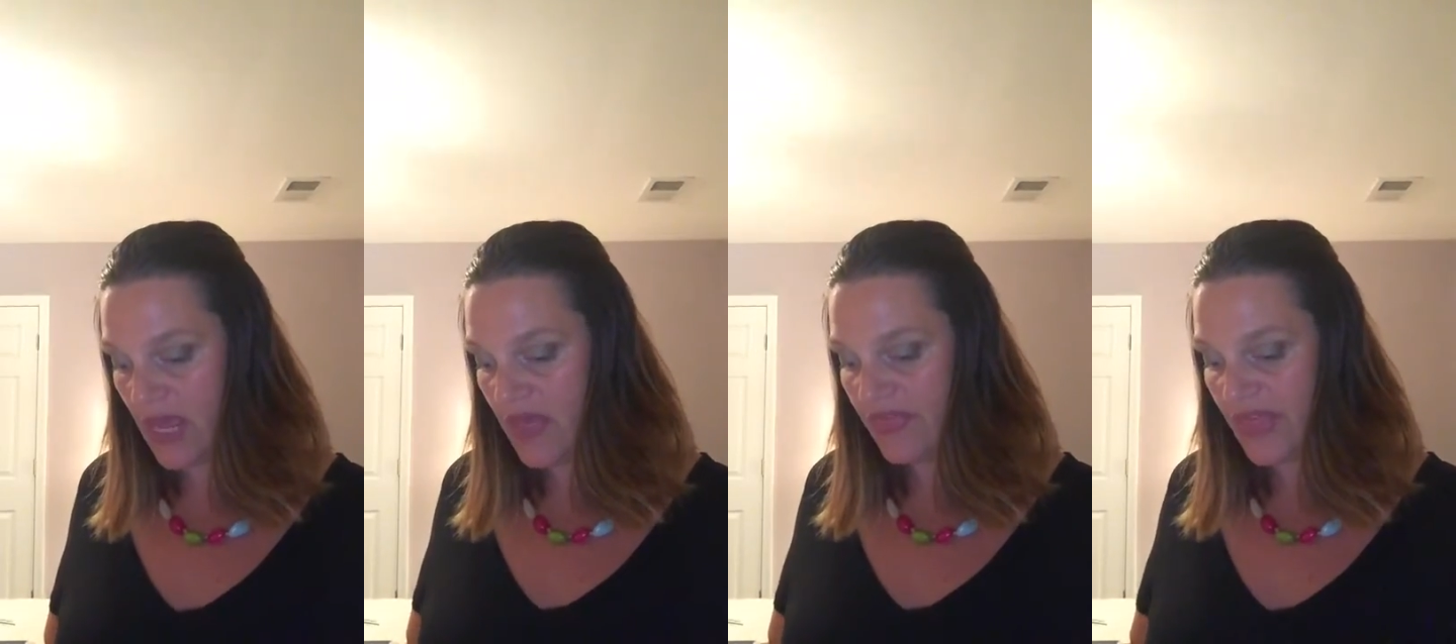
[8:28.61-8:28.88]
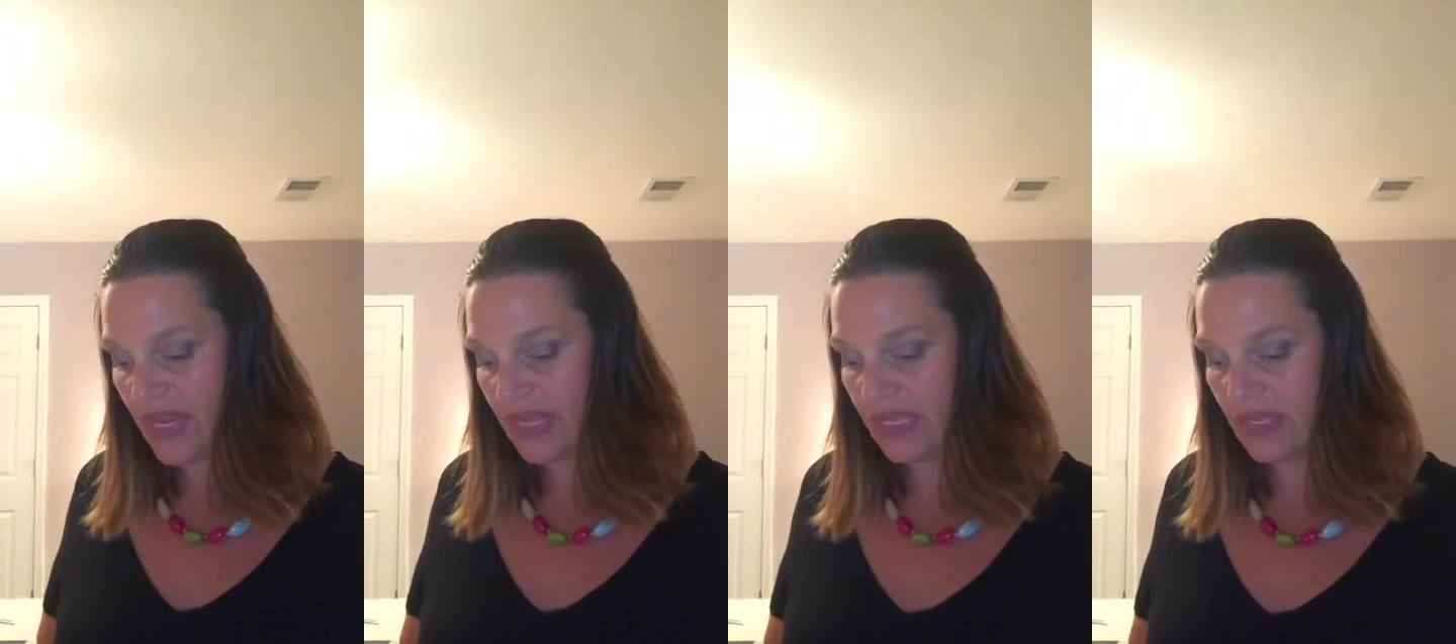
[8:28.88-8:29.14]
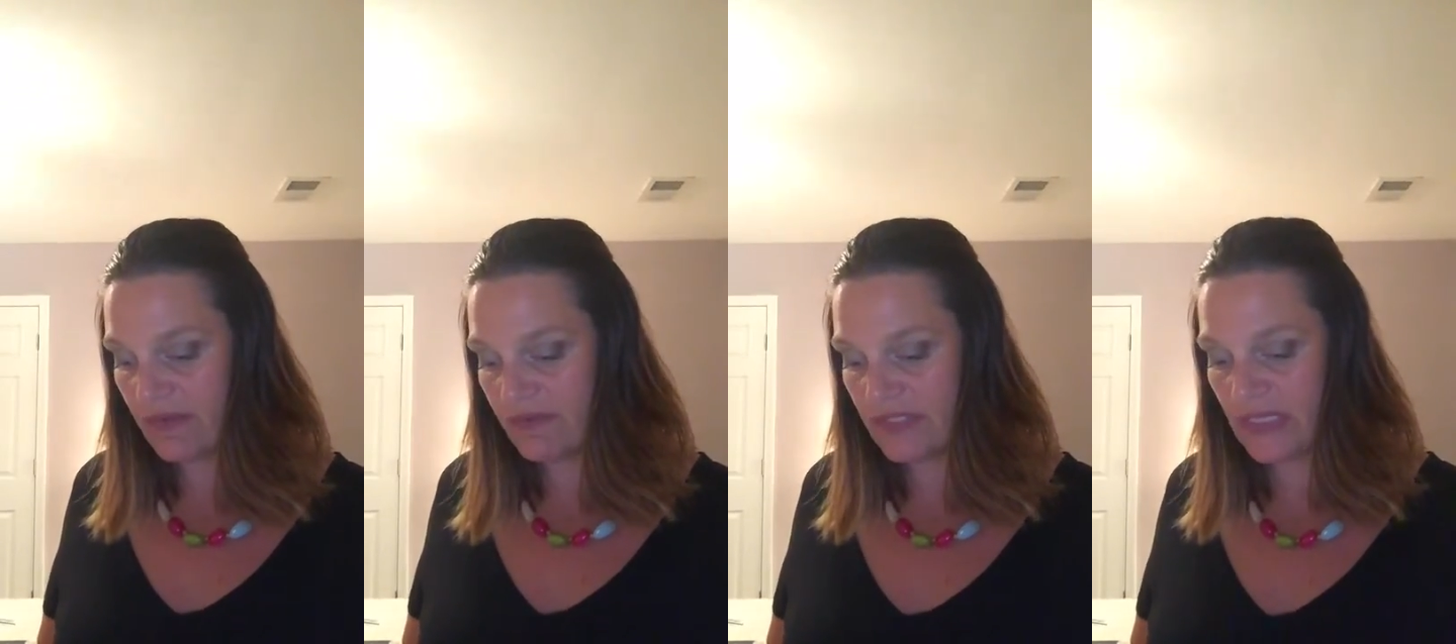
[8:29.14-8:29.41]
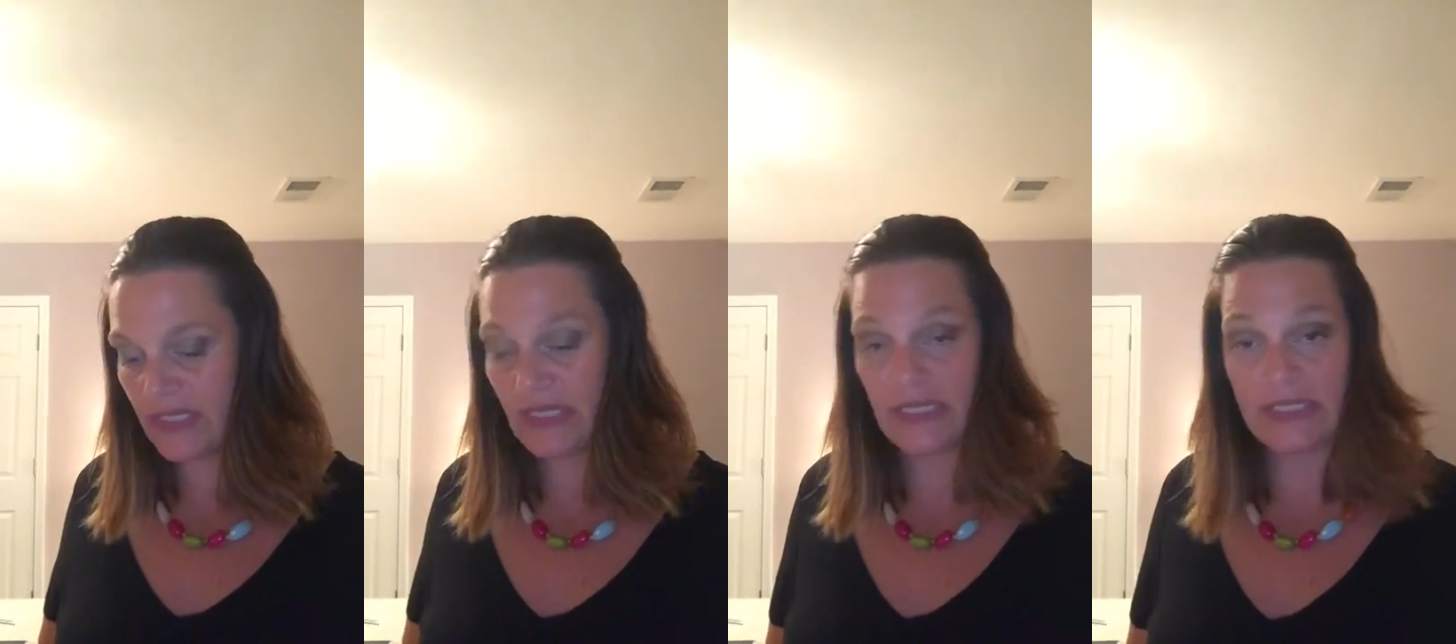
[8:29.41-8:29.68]
that gives
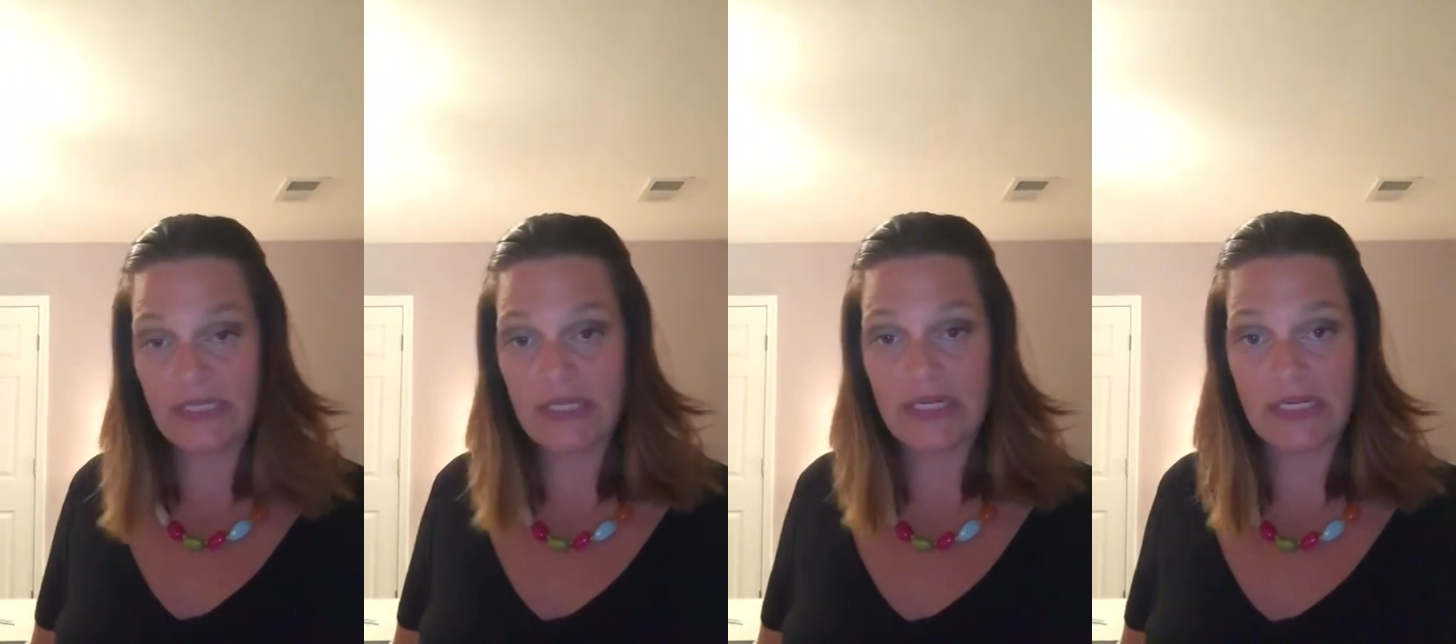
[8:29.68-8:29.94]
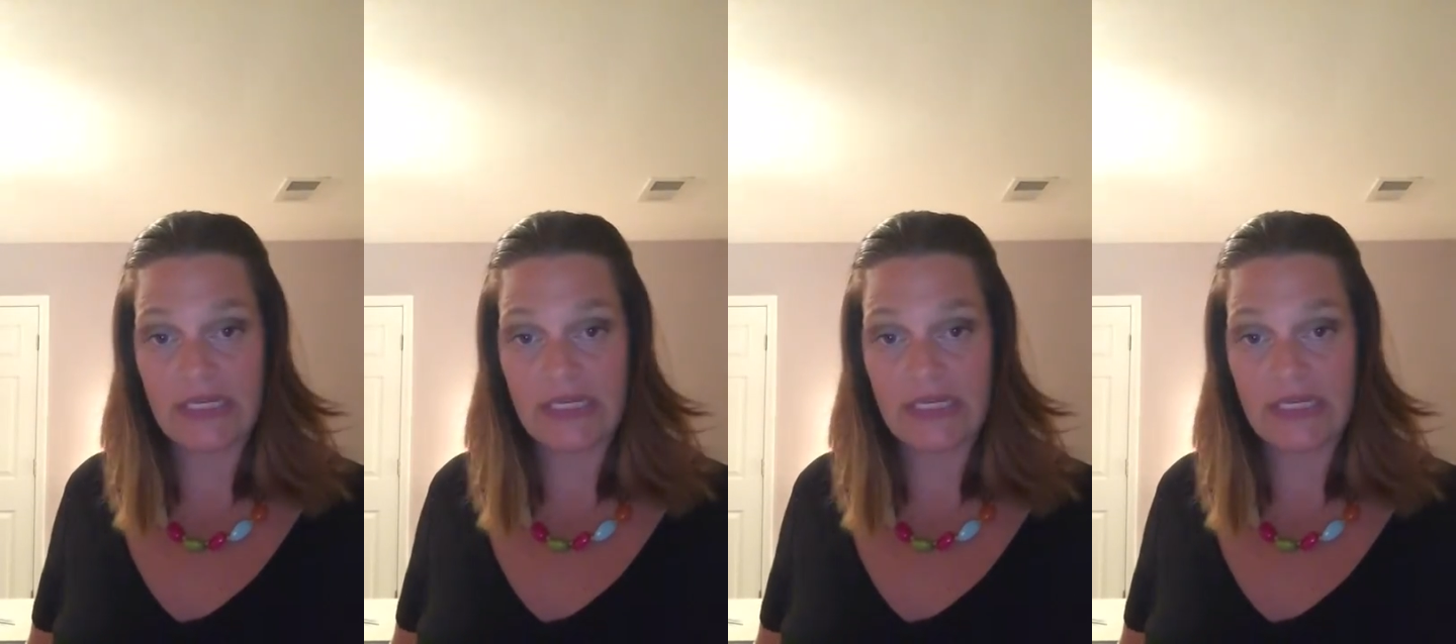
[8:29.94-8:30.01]
it an